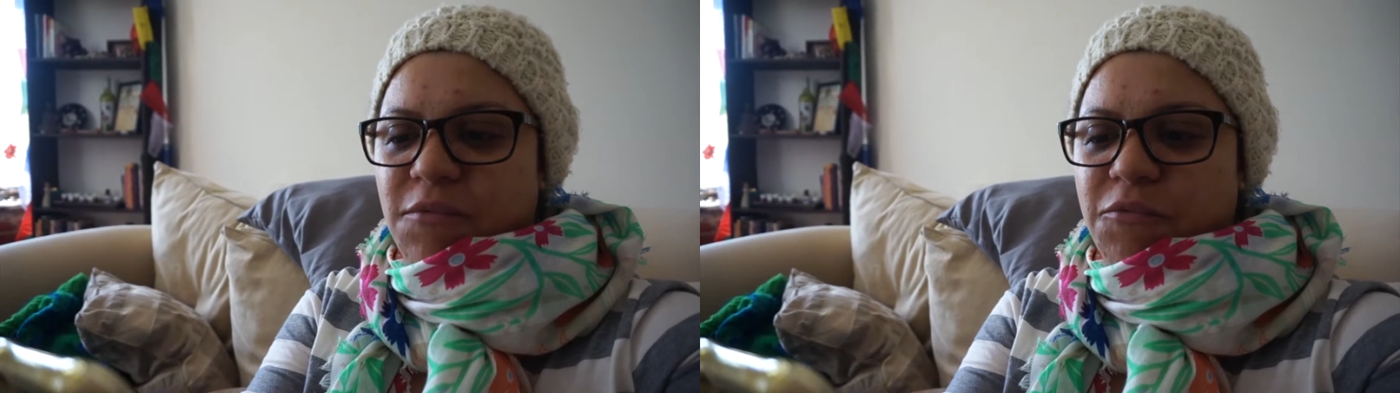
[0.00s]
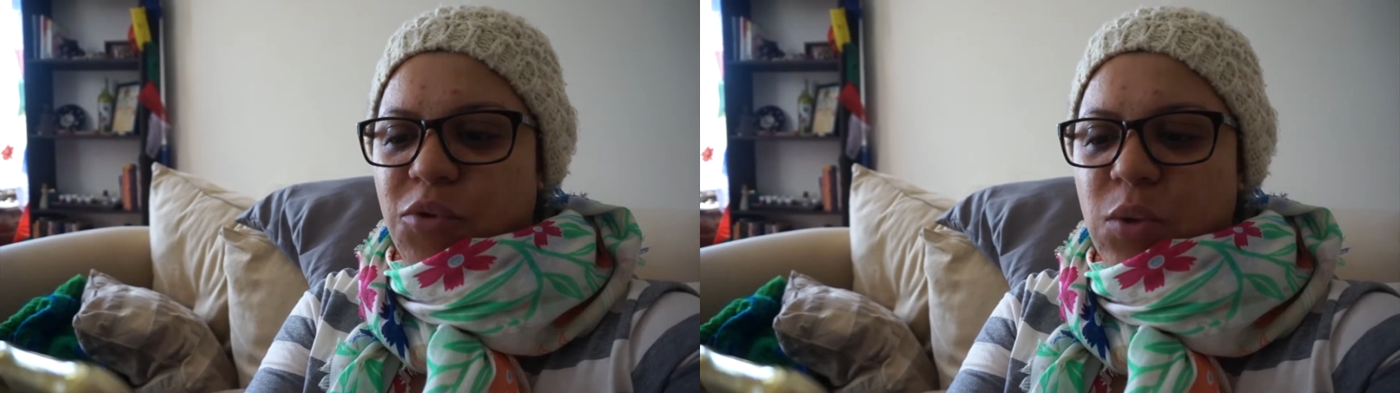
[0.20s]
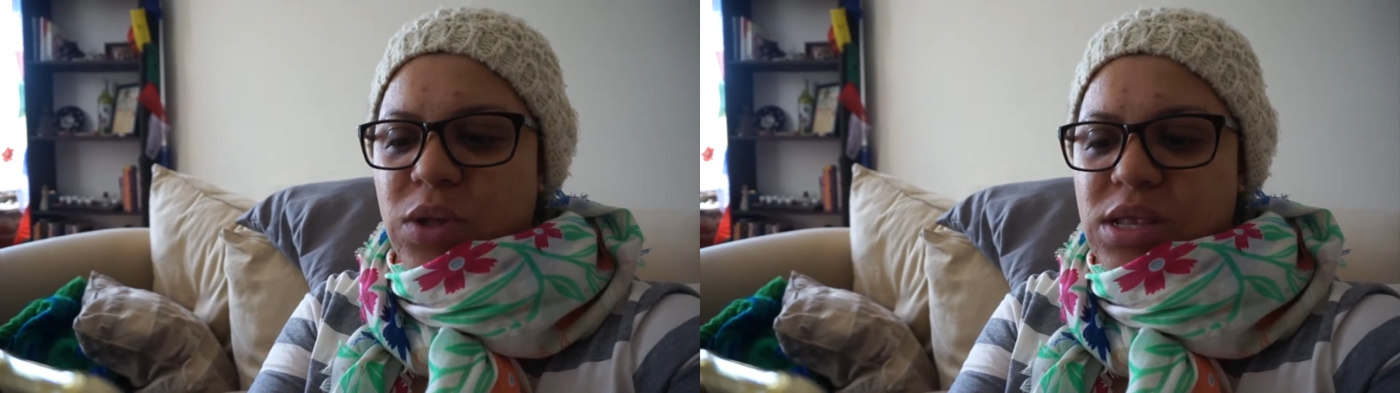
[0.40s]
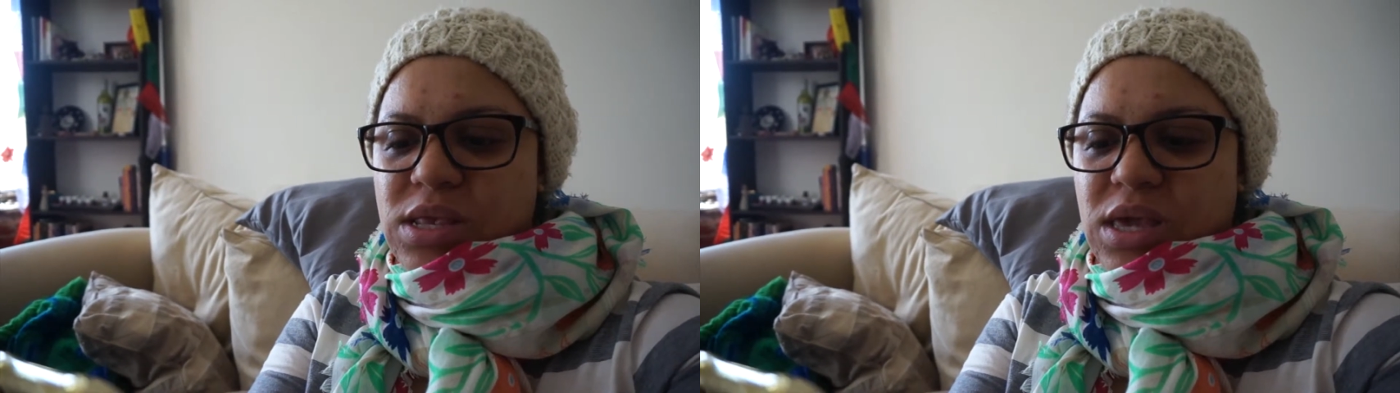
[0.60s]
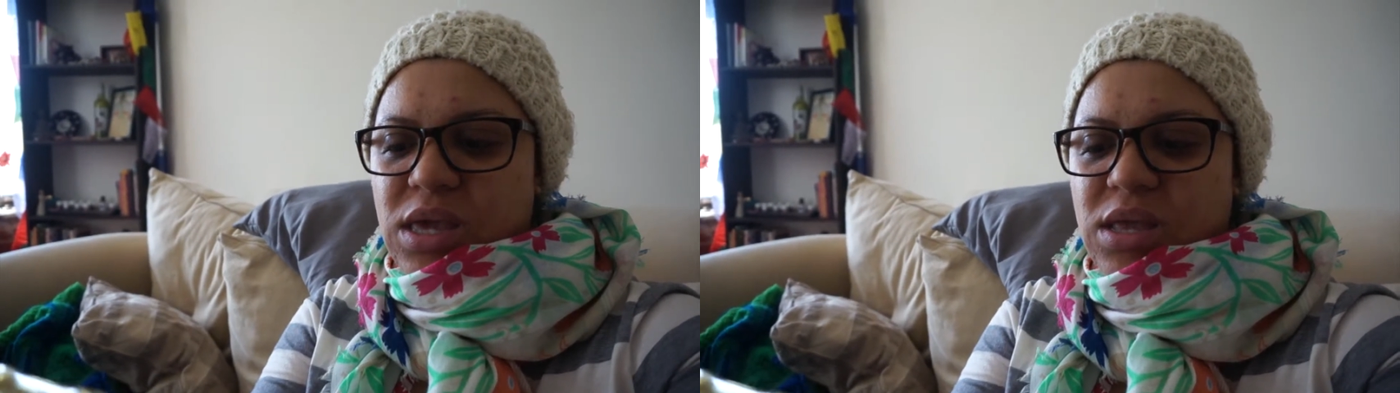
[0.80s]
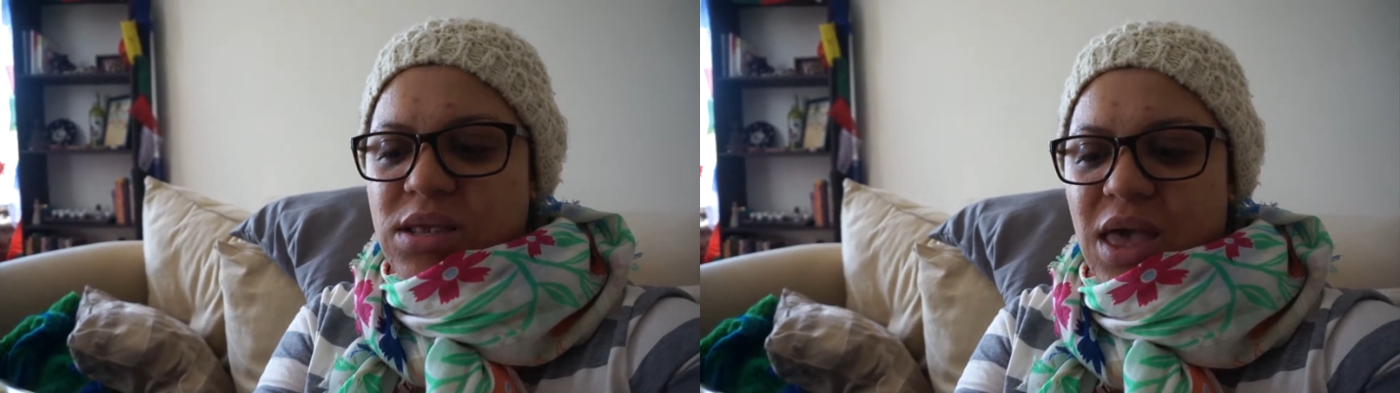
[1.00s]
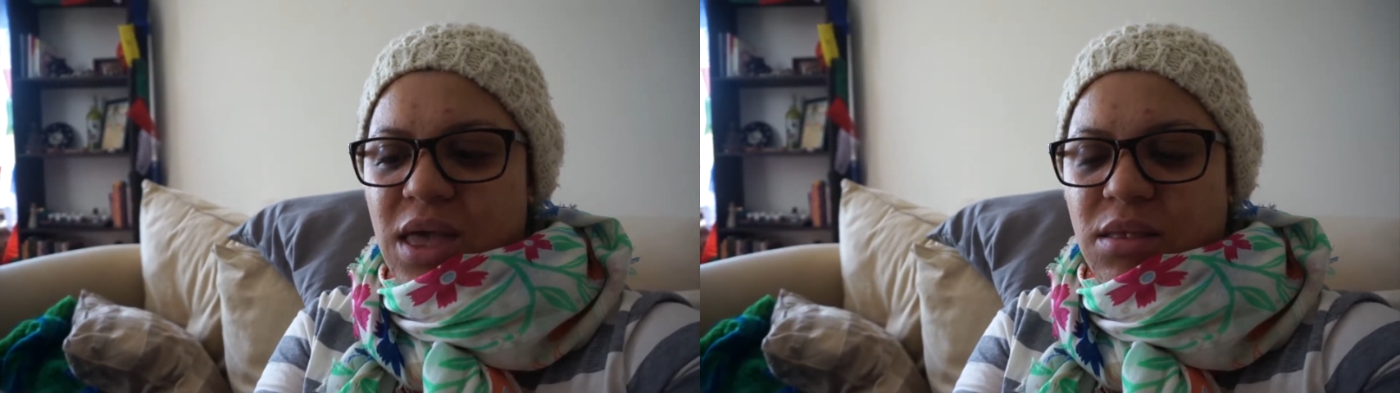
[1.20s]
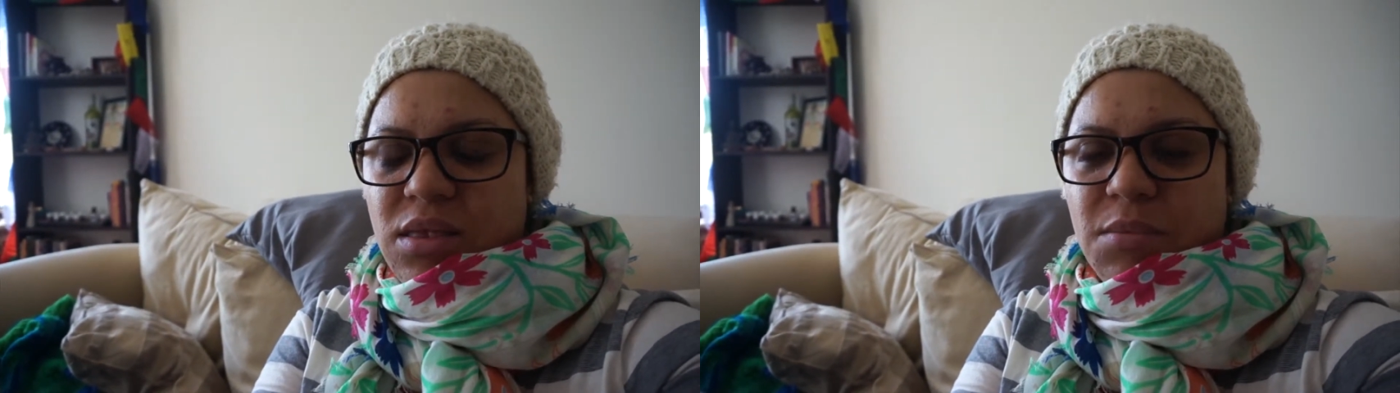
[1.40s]
frequencies
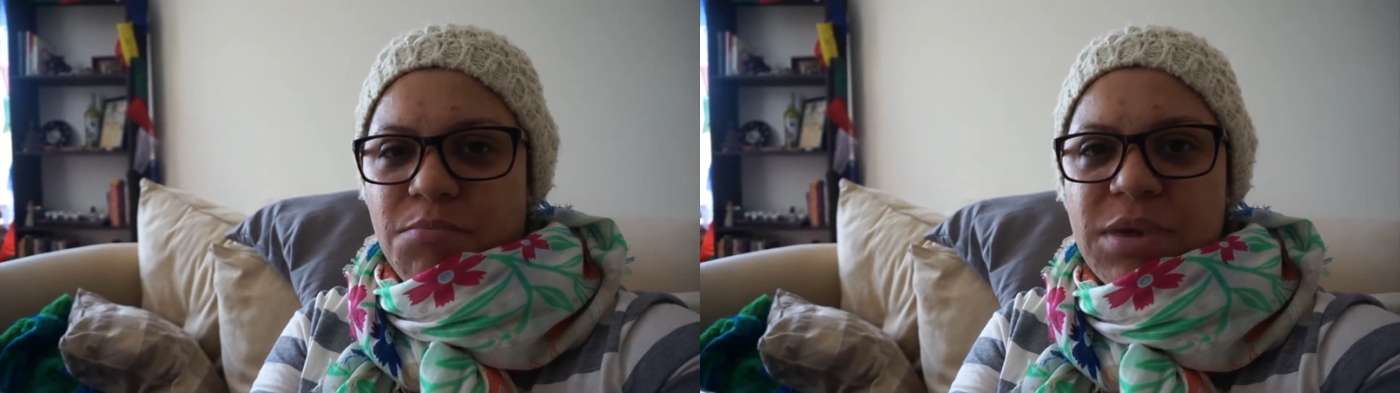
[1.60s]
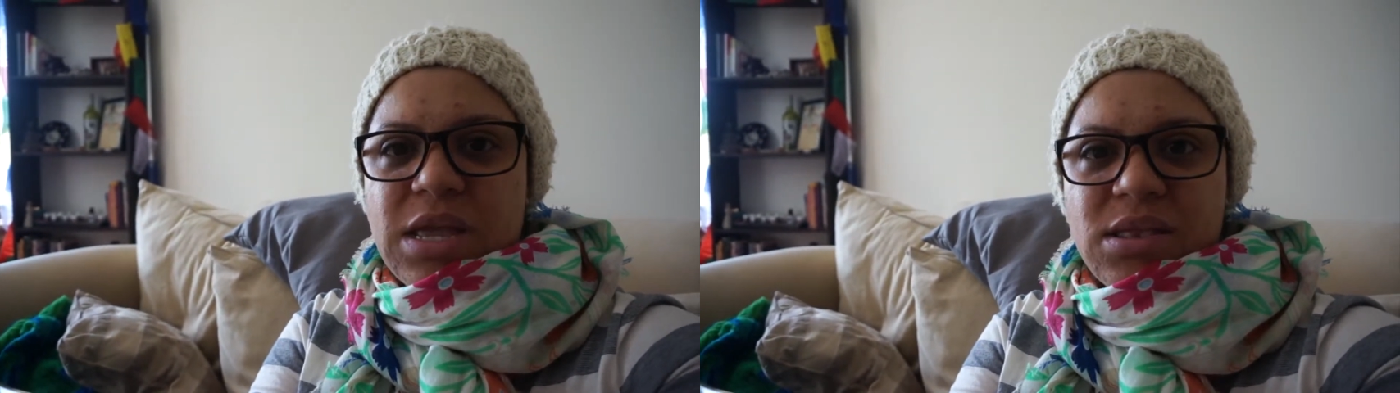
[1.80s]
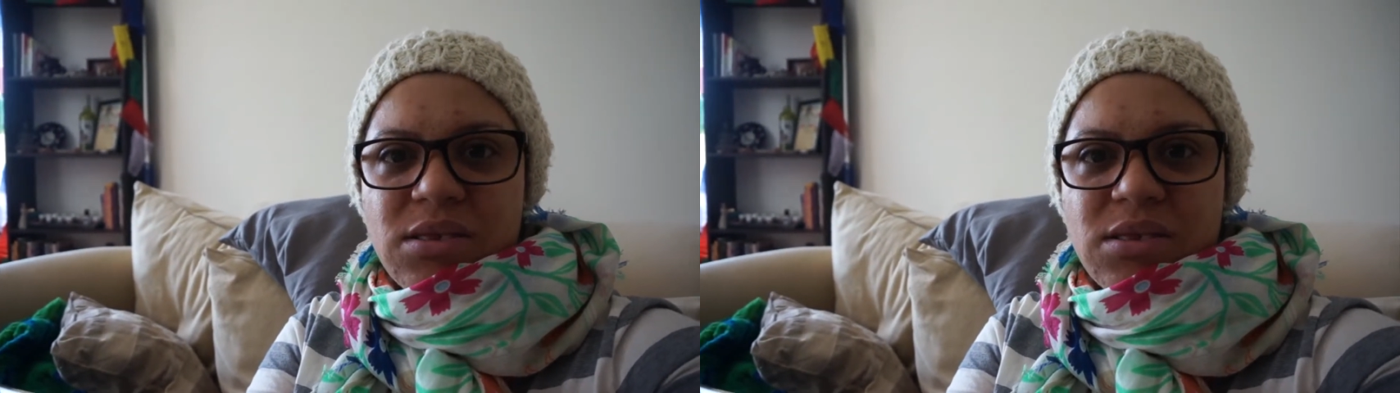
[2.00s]
and beats,